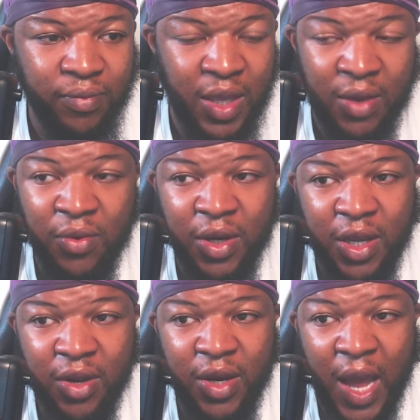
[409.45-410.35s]
He didn't want to
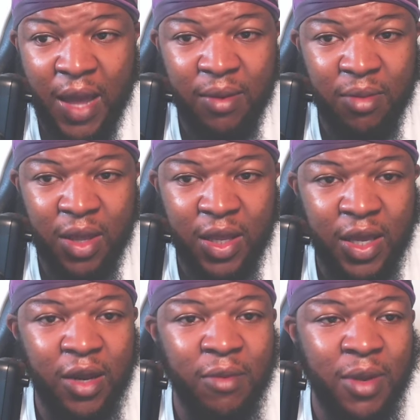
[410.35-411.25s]
hear it. I mean,
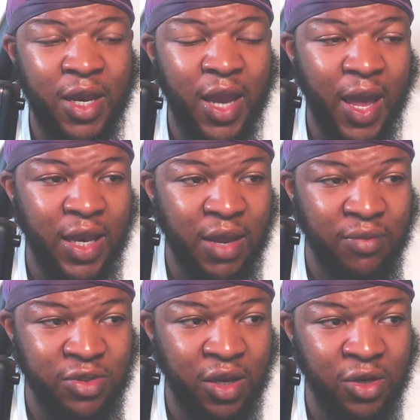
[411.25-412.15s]
look here, man. I ain't
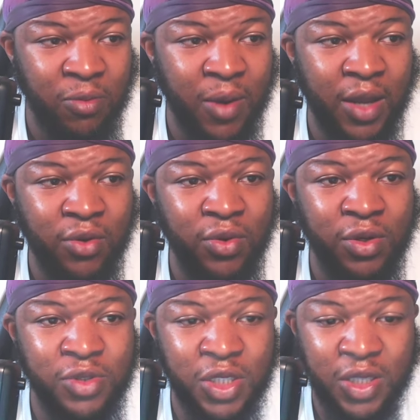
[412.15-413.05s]
never talking nobody and doing
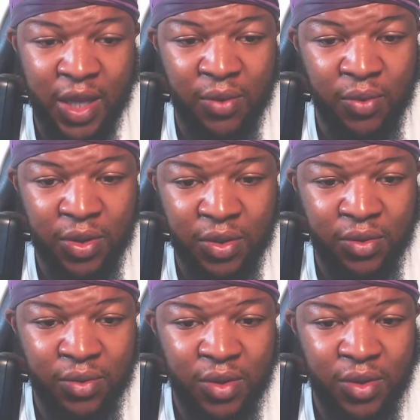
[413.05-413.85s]
no shit they ain't want to do.